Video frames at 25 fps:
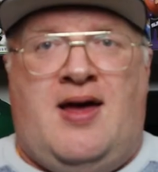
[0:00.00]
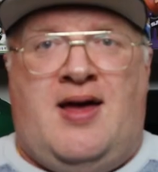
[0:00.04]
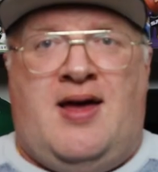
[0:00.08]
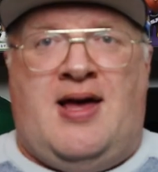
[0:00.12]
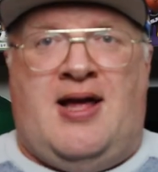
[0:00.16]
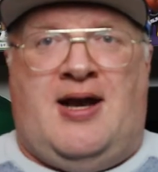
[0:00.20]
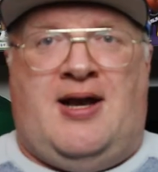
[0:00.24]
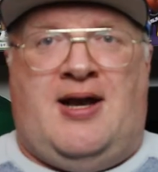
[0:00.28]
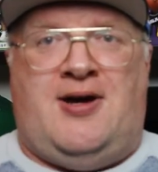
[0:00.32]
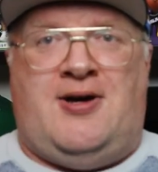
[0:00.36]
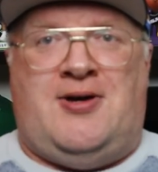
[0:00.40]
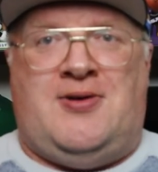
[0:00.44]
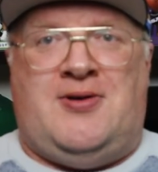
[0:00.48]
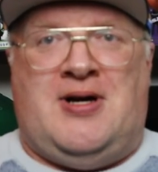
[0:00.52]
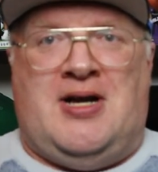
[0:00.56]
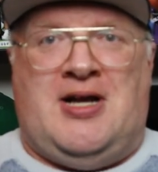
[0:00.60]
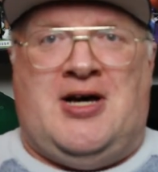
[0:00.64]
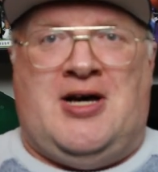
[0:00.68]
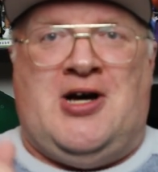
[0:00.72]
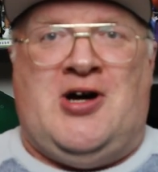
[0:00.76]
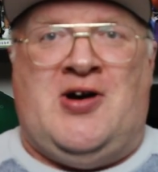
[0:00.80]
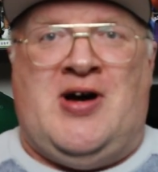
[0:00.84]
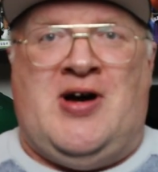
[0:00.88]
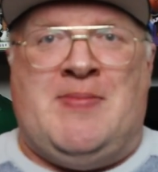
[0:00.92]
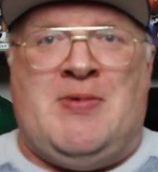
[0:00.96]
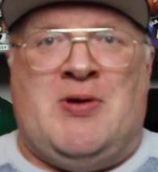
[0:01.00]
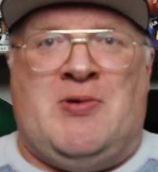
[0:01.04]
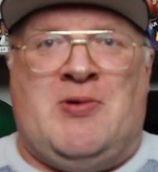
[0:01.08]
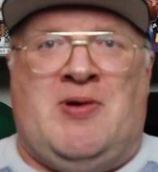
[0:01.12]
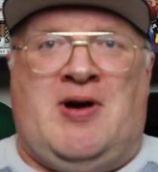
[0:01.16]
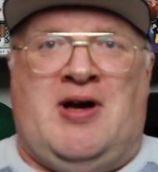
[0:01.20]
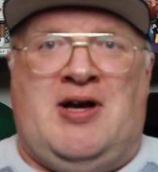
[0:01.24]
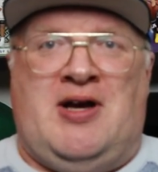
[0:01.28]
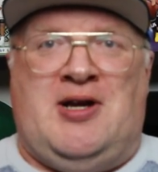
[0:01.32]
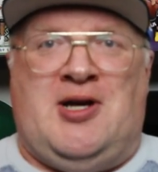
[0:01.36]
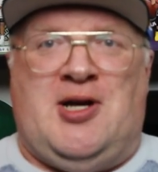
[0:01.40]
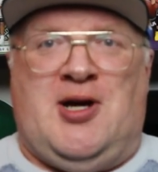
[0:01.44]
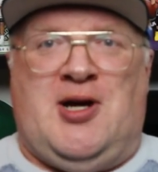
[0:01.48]
Hello, hello, Emmet
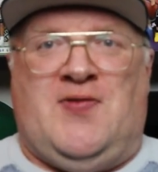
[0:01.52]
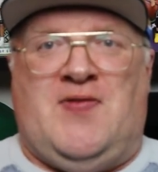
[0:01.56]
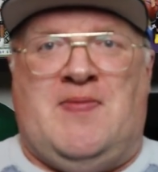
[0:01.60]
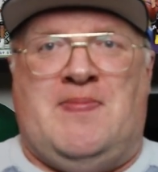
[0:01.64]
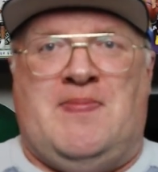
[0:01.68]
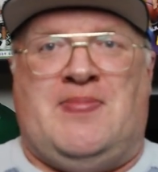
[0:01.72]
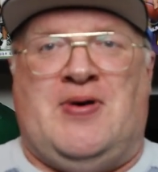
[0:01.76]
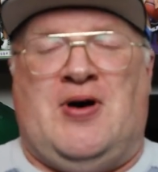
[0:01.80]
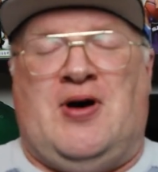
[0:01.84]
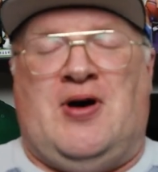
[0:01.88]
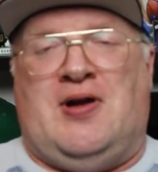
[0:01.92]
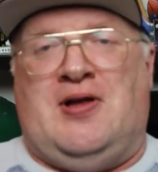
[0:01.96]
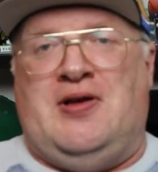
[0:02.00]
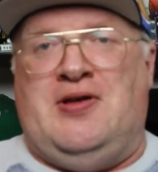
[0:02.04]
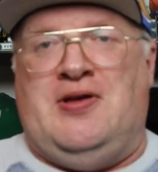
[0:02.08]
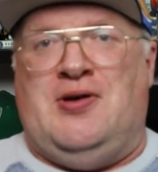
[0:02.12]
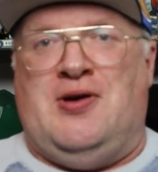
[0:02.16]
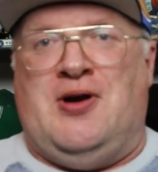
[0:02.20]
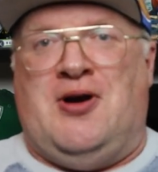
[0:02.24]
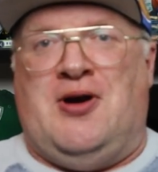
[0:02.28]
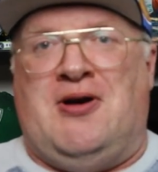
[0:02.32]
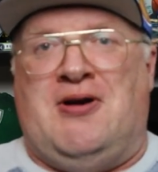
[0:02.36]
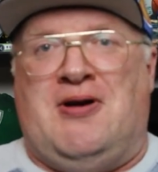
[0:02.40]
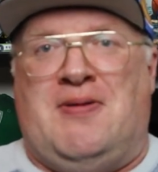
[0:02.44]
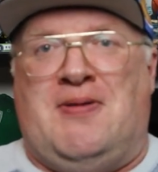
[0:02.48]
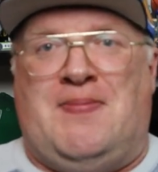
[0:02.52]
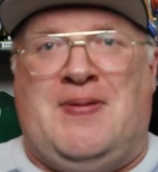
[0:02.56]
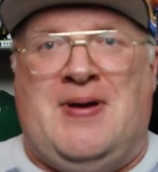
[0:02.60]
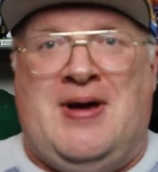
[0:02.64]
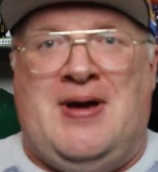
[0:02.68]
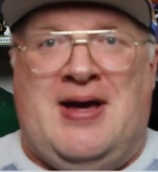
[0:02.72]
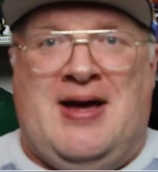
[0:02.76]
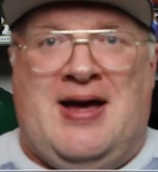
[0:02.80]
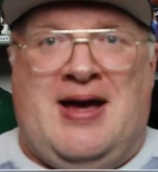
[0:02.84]
Ryan here from Ball in Europe.